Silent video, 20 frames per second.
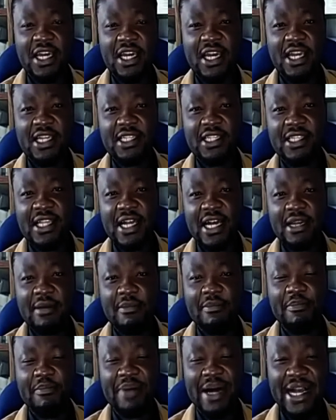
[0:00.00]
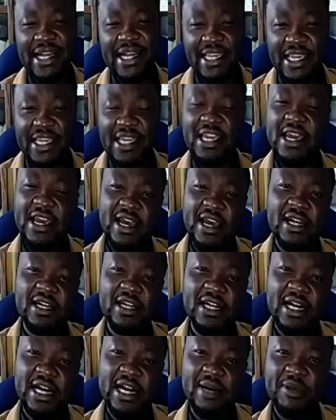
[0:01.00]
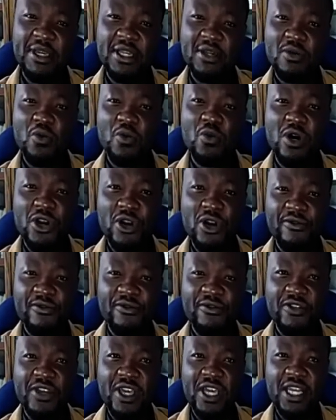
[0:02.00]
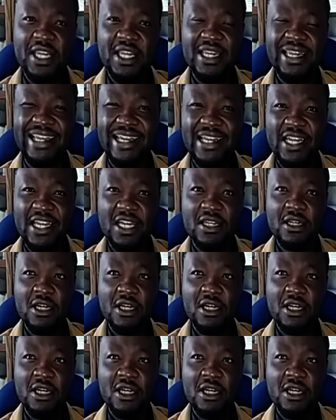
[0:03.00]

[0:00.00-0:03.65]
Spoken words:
is that back here, I mean, one of the leading